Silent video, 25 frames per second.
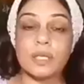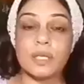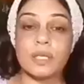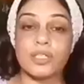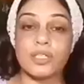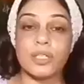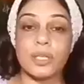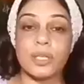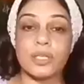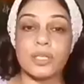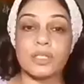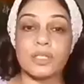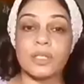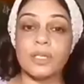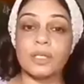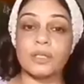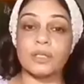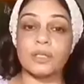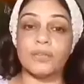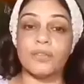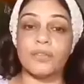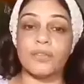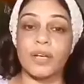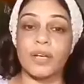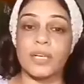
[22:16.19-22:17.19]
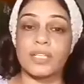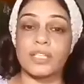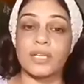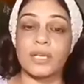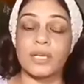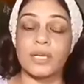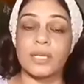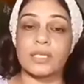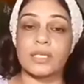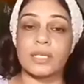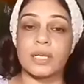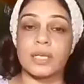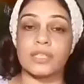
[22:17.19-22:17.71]
congested, the
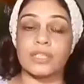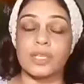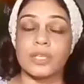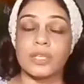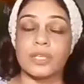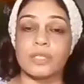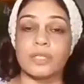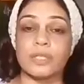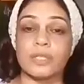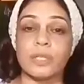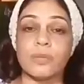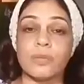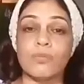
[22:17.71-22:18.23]
fascia is congested.